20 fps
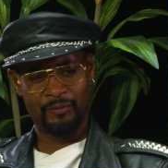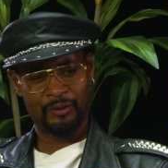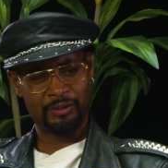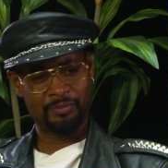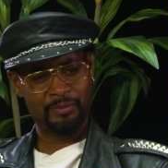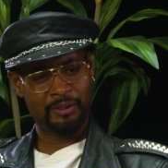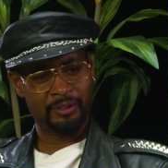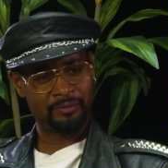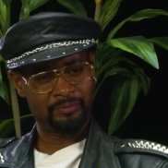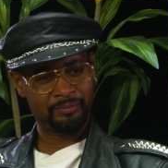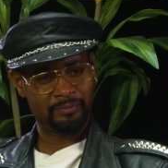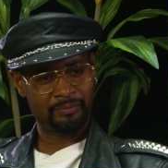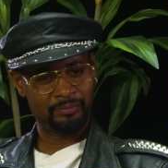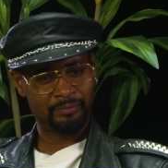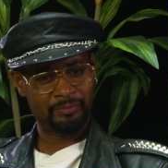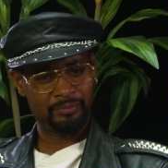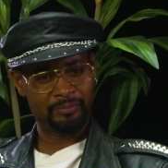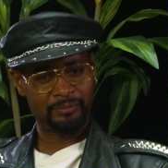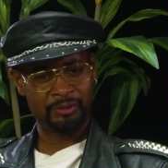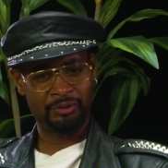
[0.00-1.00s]
What do you mean?
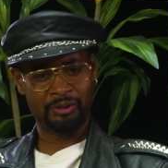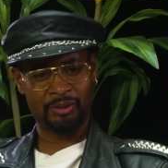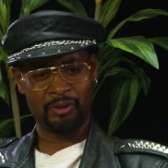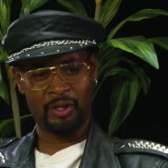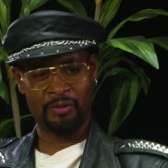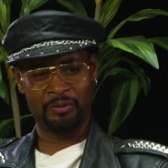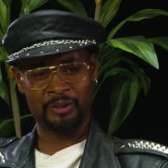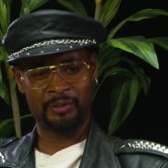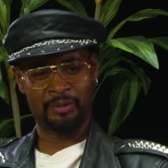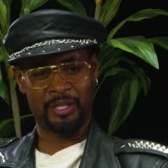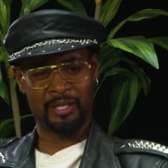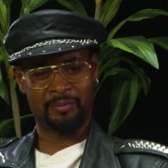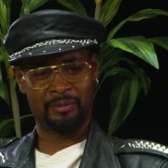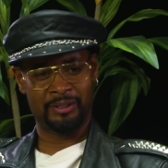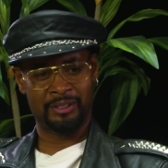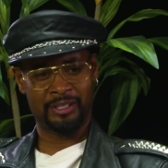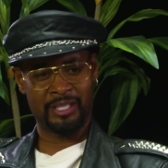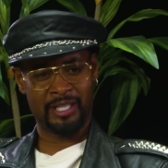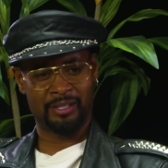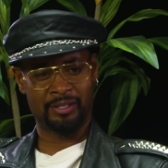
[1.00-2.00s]
You, said you should yourself. always be
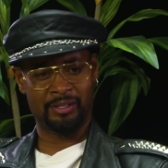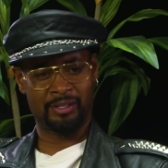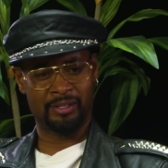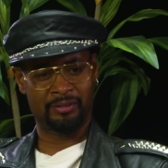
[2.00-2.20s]
able to jack